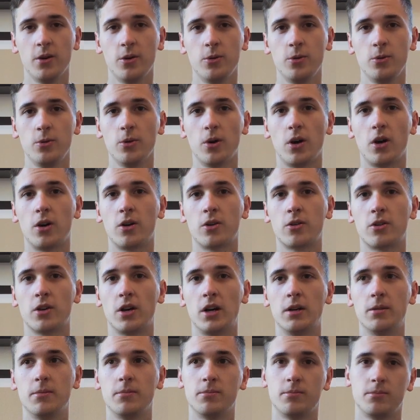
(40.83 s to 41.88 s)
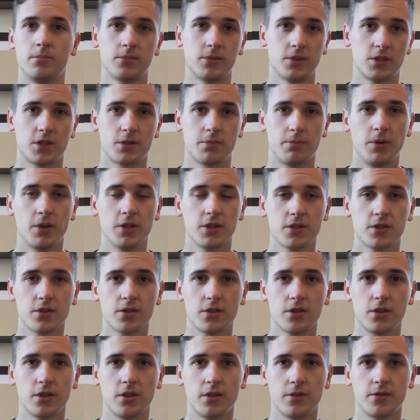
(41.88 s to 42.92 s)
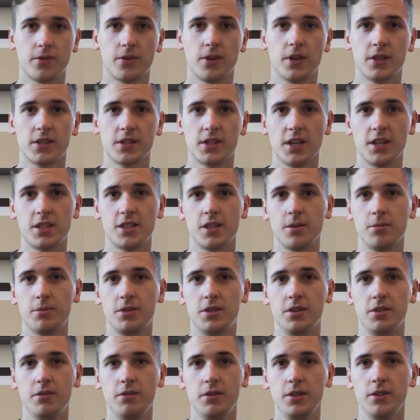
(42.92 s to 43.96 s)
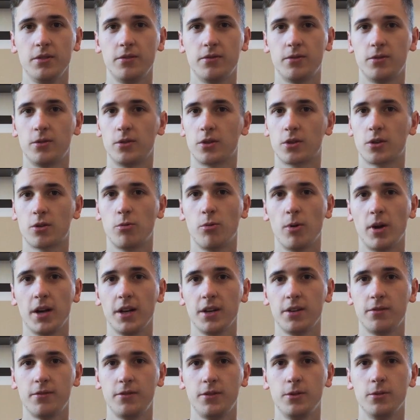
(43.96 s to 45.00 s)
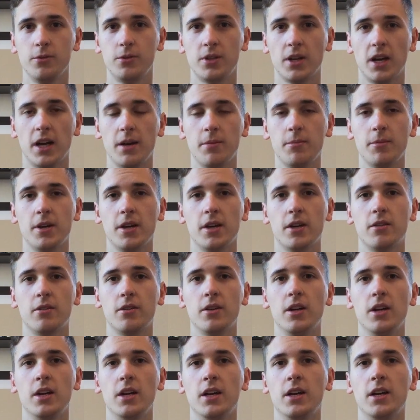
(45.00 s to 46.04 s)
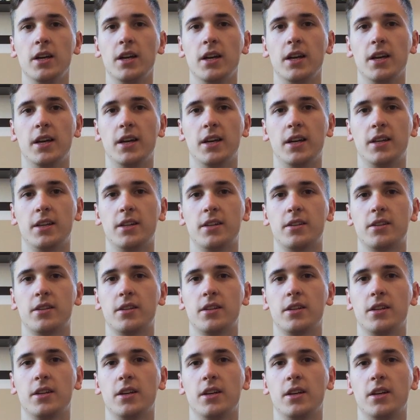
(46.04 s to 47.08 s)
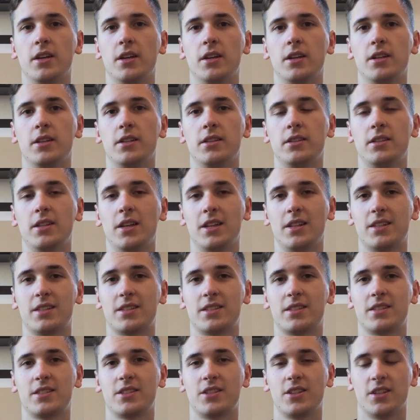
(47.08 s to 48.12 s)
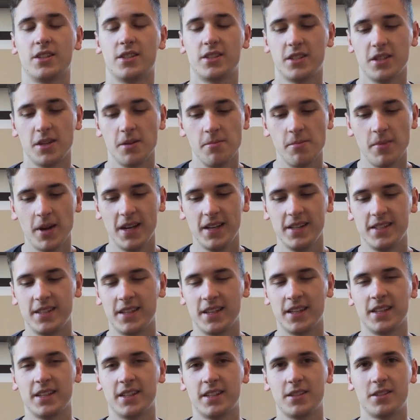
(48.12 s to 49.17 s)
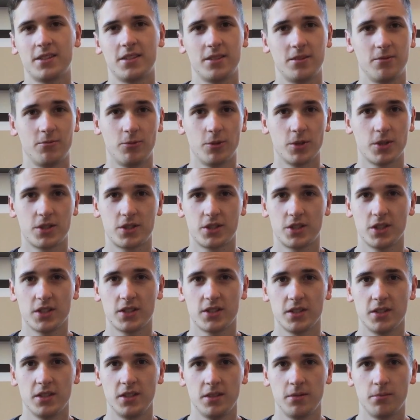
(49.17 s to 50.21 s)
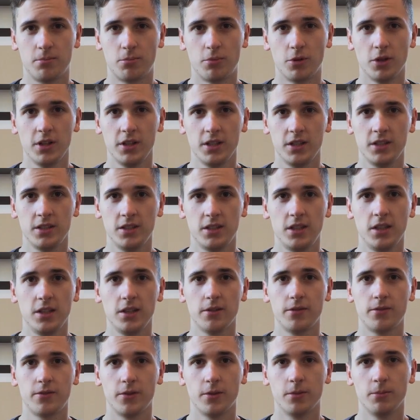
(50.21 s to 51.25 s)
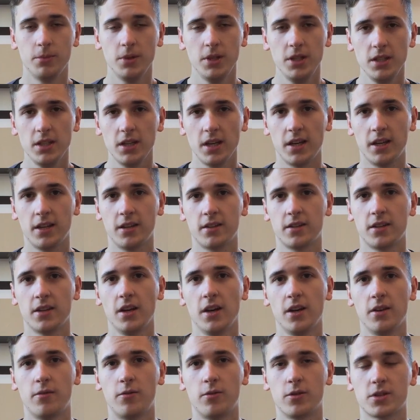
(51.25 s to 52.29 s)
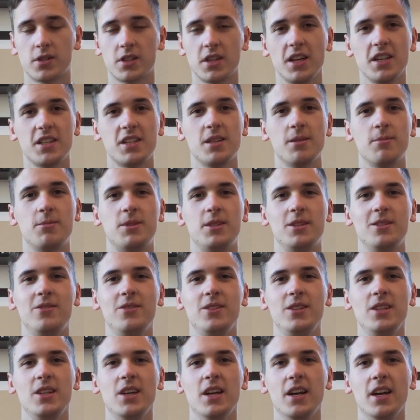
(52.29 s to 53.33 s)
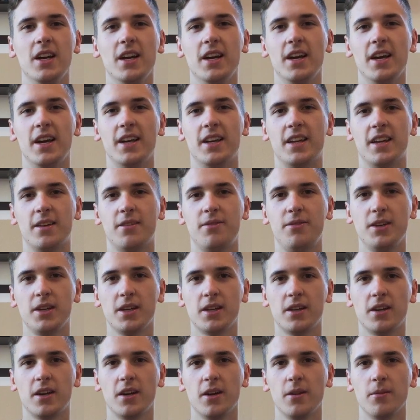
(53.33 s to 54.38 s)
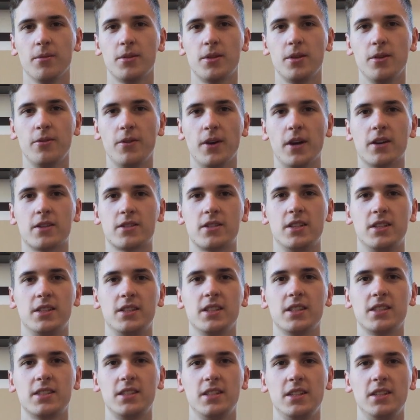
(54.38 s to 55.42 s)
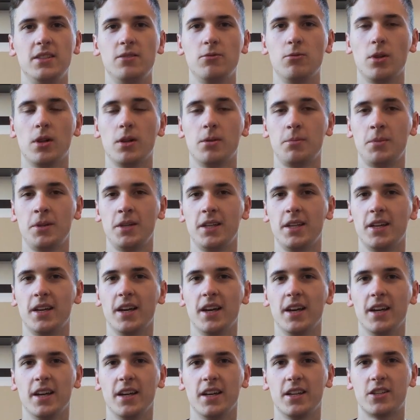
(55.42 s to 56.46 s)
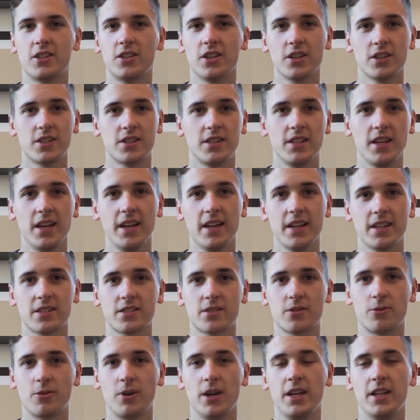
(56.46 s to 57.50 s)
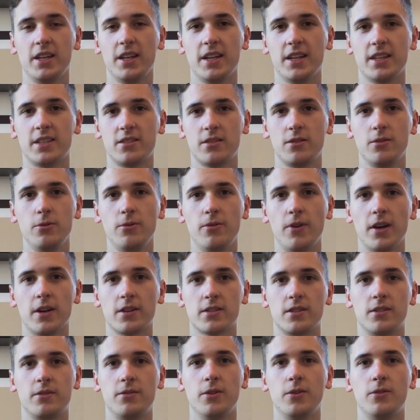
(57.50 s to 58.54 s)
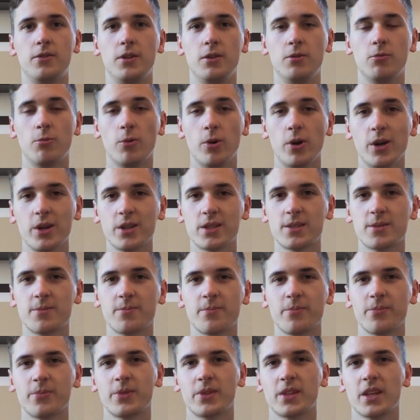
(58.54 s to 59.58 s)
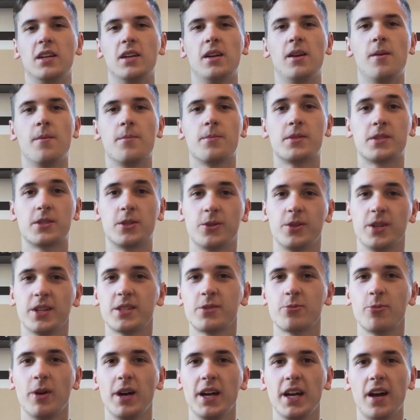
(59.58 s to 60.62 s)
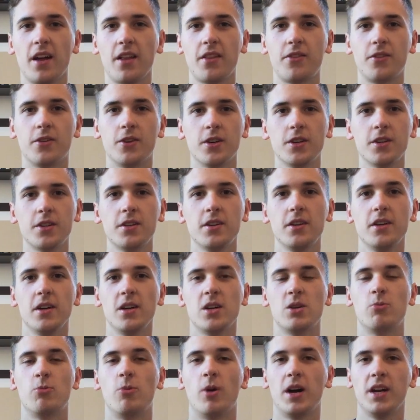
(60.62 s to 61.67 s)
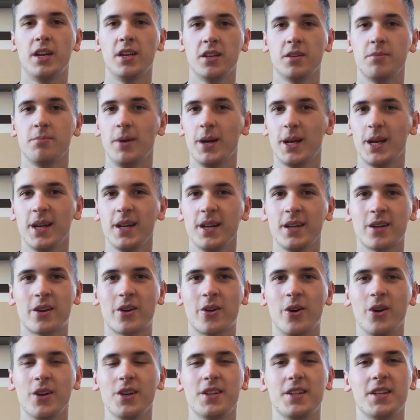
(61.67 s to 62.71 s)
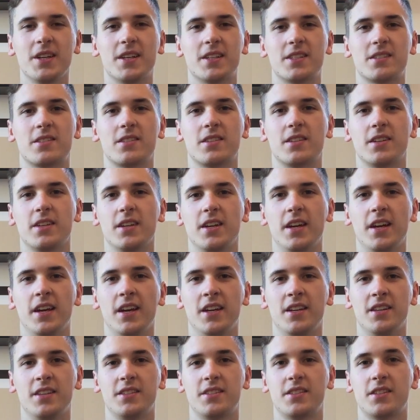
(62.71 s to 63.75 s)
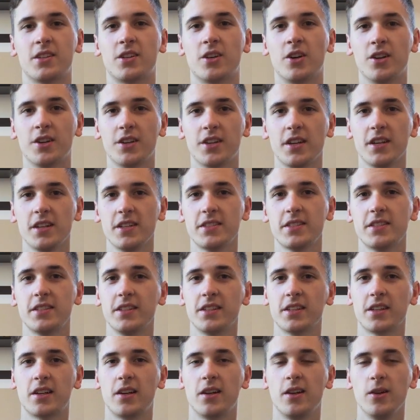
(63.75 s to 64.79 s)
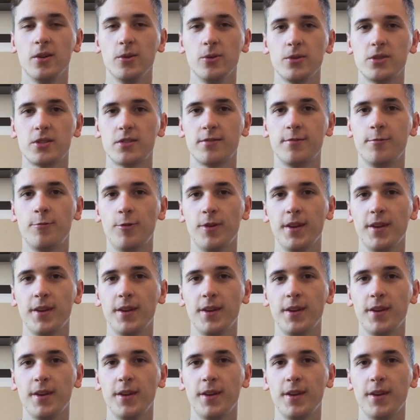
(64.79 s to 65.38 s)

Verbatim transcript: who are the sponsor of Sketchapp TV for quite a few time now, and that's just amazing. That was just a brilliant year for me and for Sketchapp TV, and I think 2016 will be just as great as 2015 was. So that's why I thought, why not making a contest? and the contest includes